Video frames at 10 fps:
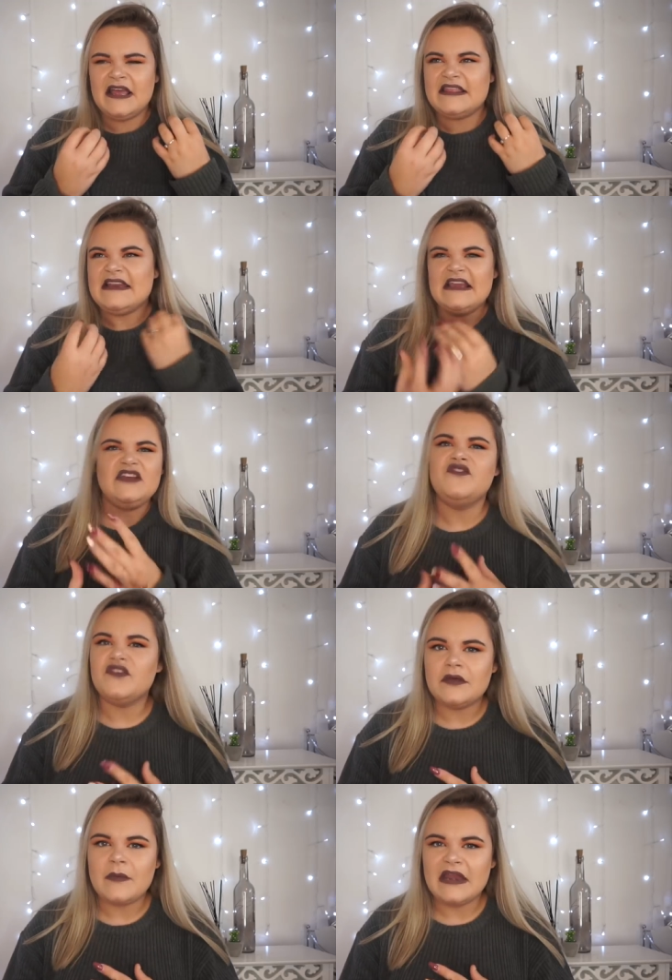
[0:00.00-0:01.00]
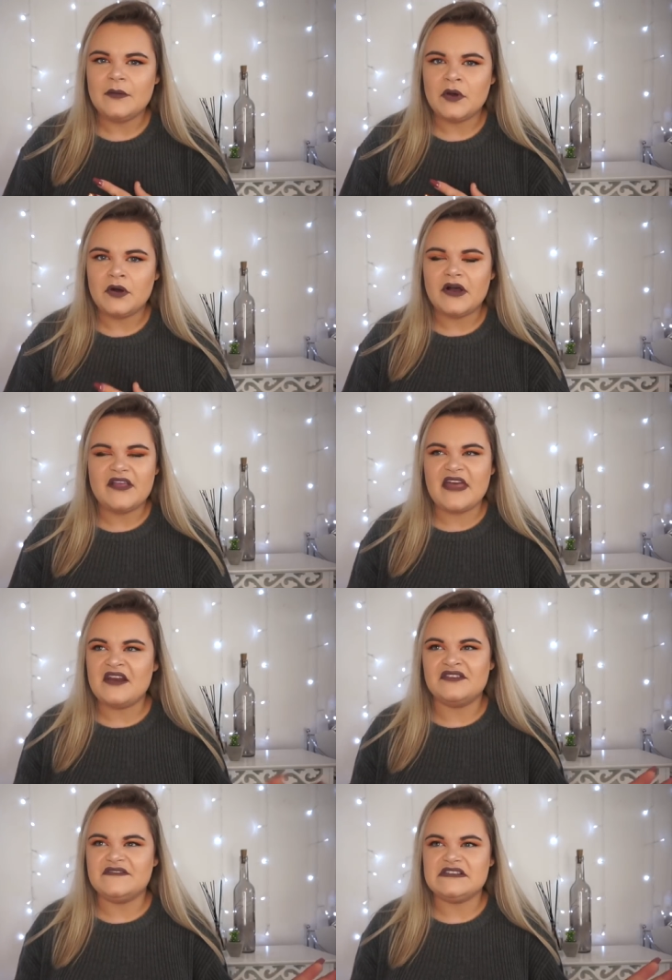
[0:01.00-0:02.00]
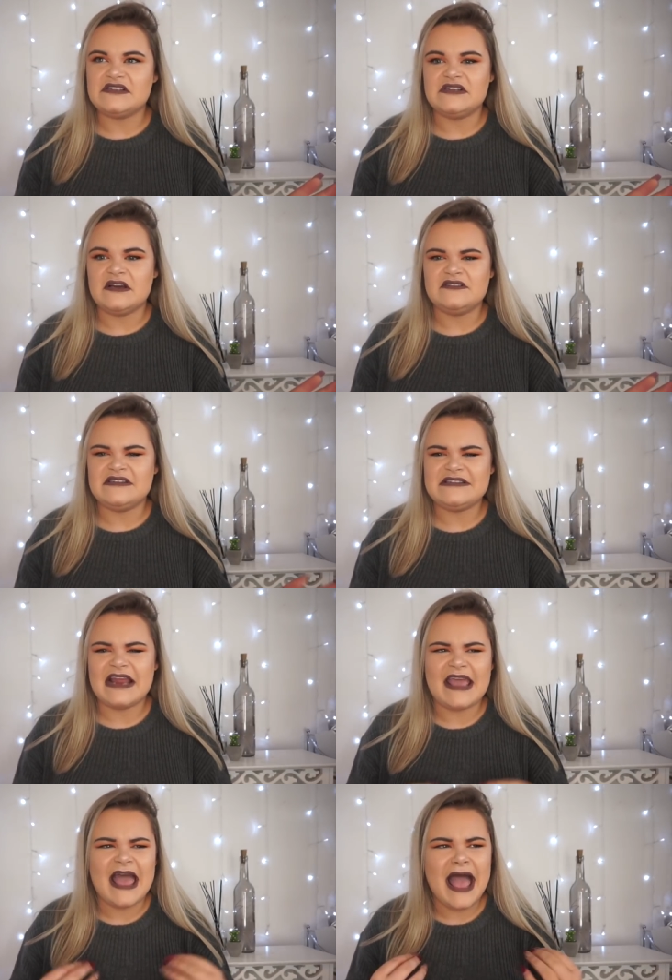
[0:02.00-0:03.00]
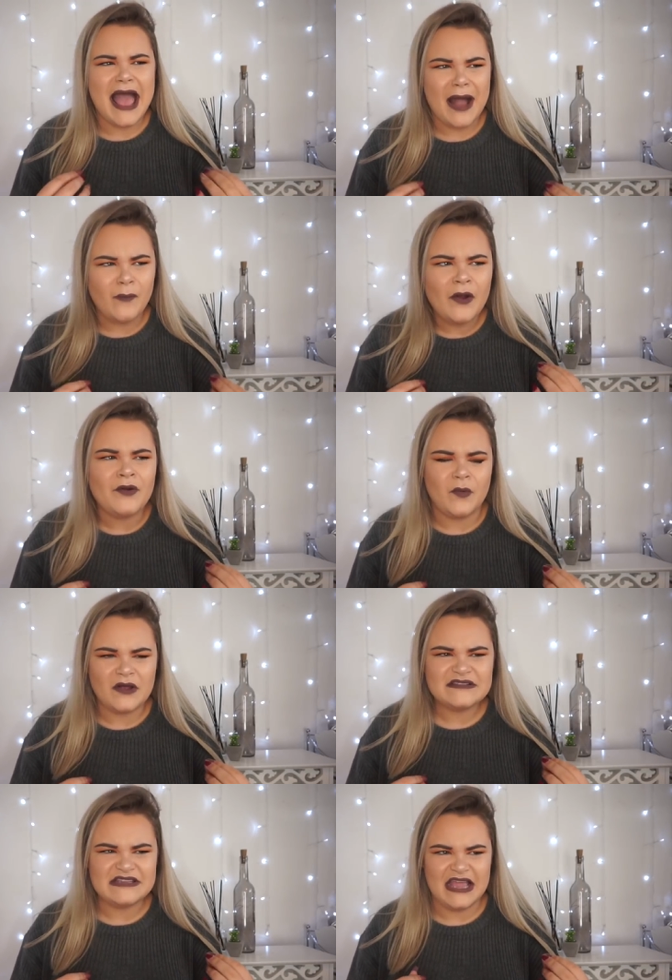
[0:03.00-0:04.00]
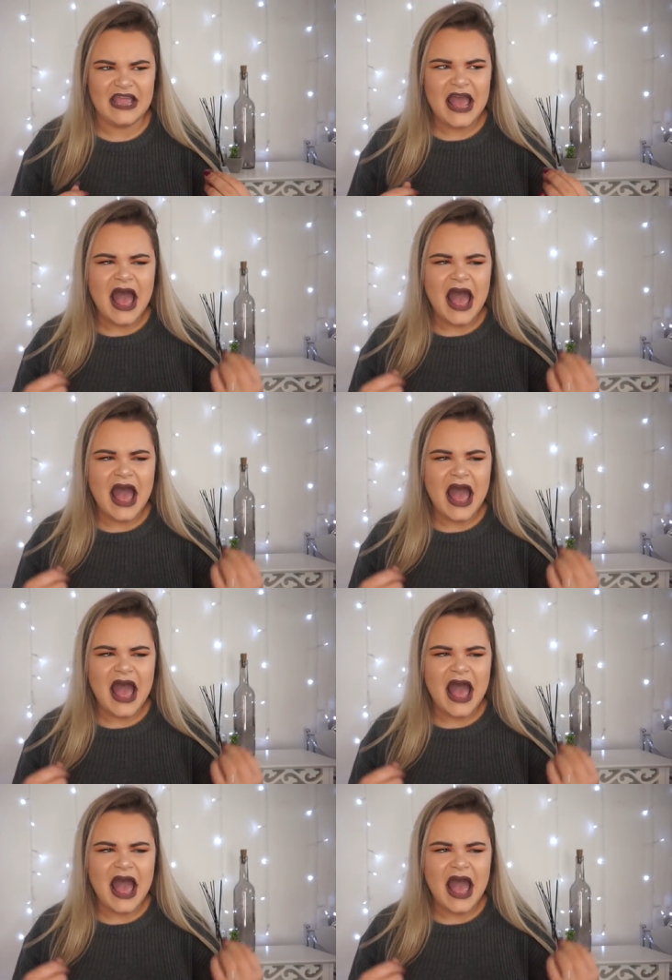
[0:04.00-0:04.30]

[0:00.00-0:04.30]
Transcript: need for them anymore, and then all of a sudden I was just like, I want a onesie.